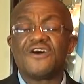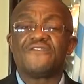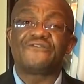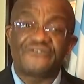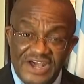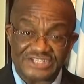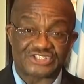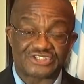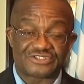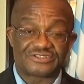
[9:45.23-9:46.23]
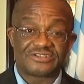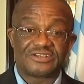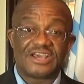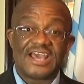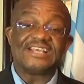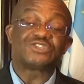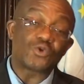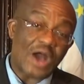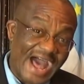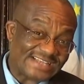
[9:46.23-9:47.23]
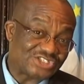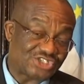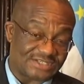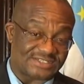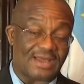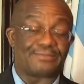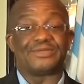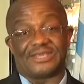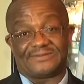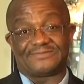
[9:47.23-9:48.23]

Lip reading: First is to ask Biya